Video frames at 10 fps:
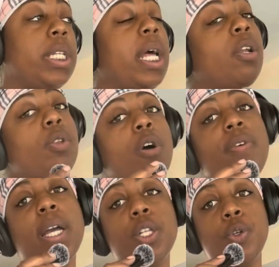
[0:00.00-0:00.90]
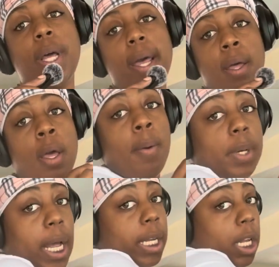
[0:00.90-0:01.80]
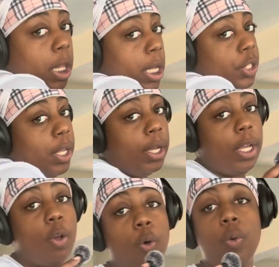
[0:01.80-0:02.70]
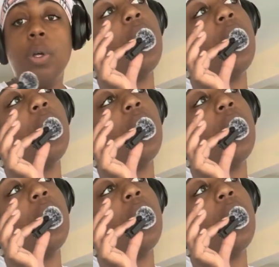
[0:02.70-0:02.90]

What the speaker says: and I don't know if I could do that, but like, the leaves look cute.